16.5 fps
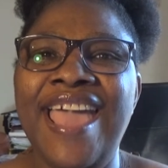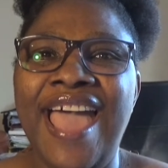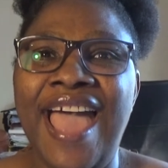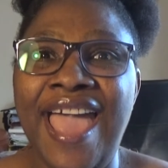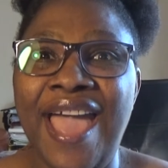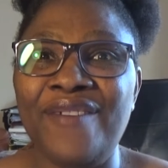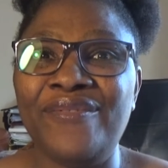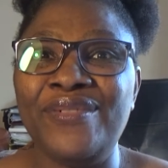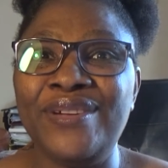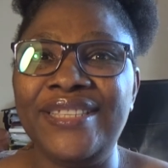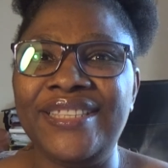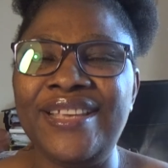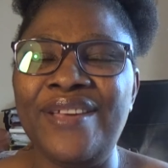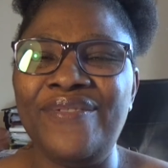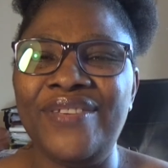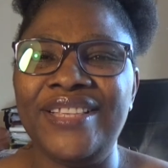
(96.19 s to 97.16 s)
I have
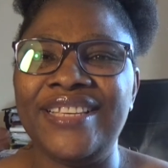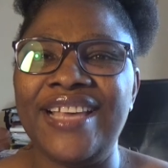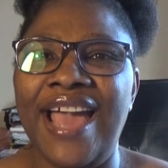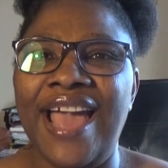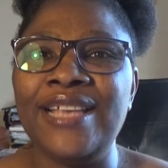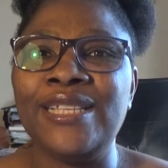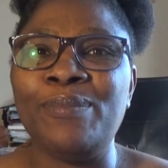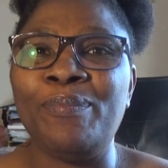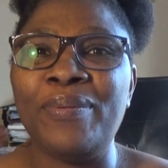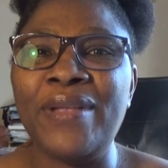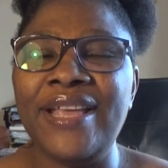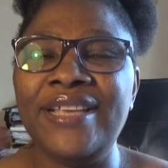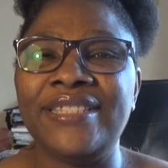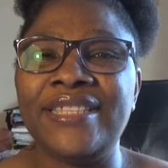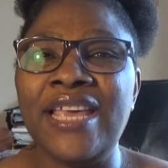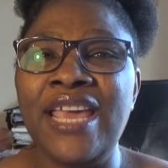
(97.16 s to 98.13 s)
received it, guys.
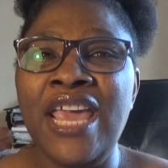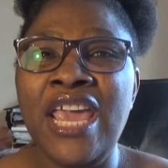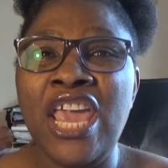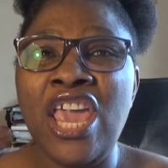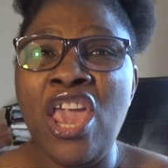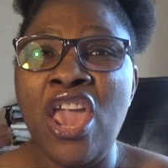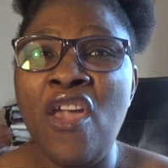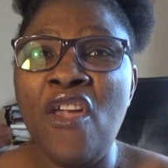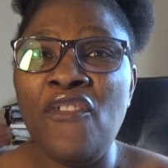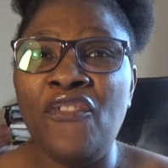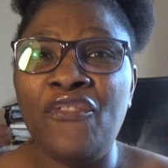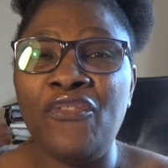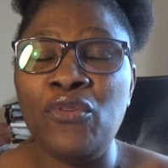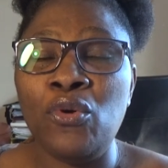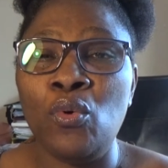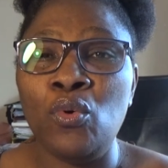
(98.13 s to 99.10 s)
Please,
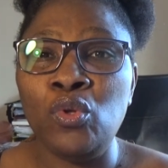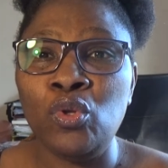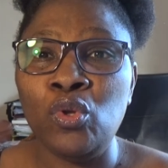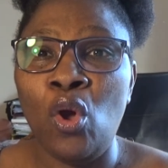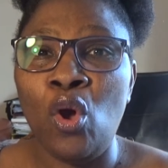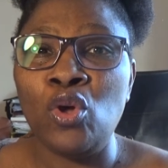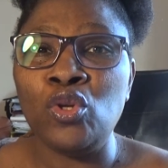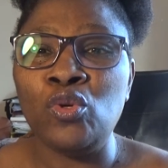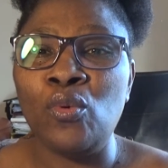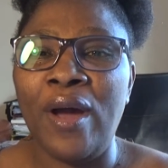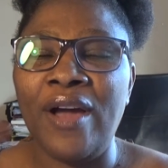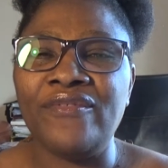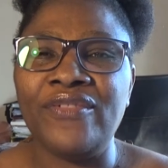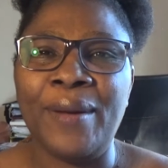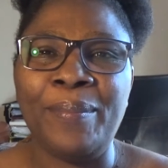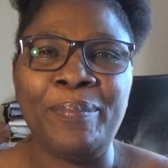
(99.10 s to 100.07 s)
if you know you
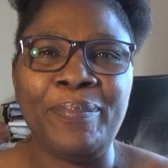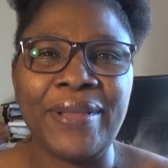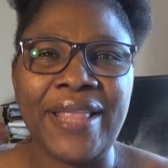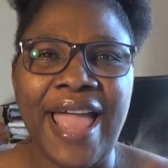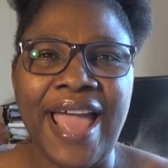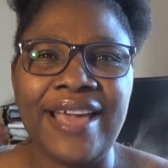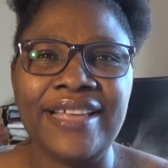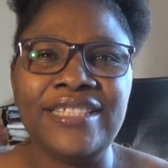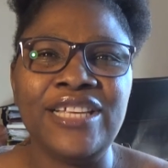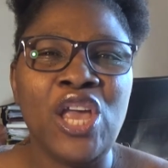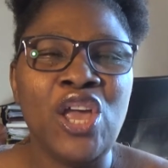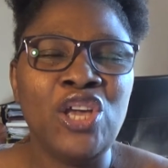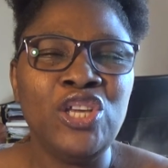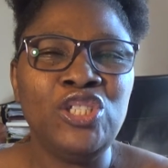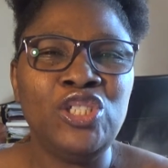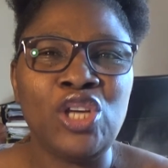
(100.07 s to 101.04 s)
have applied,
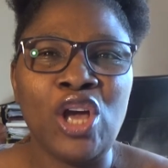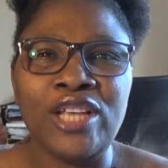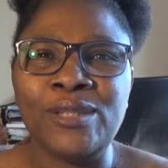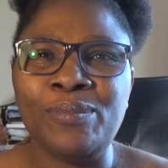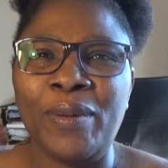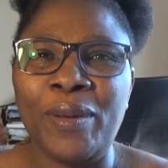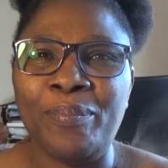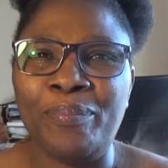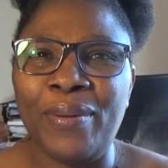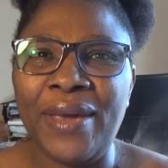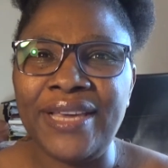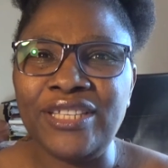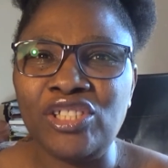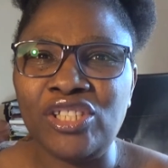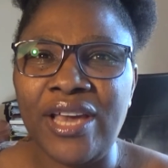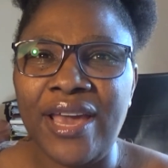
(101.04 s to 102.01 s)
just be
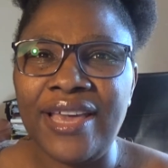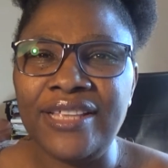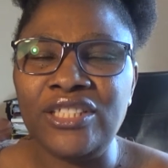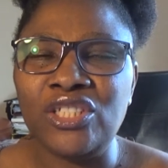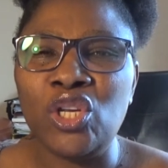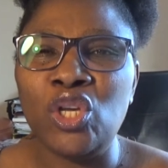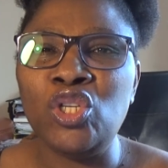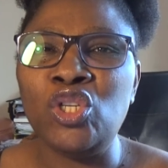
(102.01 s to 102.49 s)
patient.